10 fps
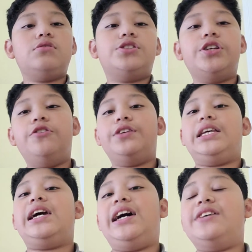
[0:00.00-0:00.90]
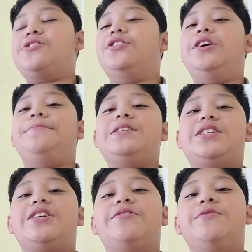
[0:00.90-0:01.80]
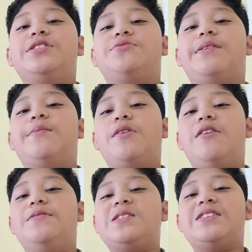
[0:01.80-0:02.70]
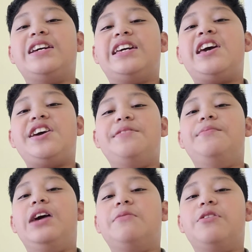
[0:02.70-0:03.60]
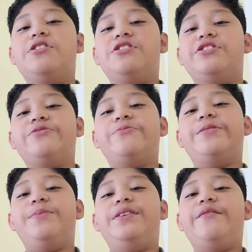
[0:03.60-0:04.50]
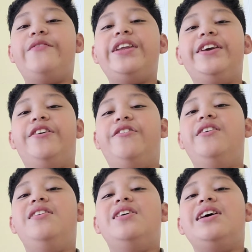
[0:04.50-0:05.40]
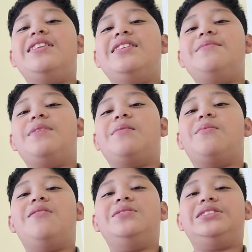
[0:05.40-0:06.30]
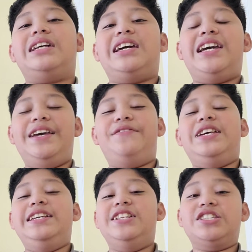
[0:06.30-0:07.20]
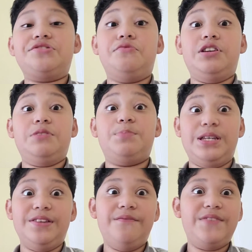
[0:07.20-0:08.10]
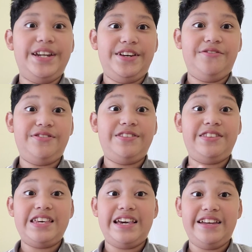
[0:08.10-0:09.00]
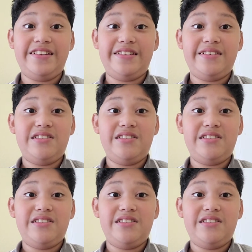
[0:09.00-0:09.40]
So yeah, so I basically went to my mom and say, hey, my brother doesn't want to be in a video. And then my mom was like, hey, if he doesn't want to be in a video, then,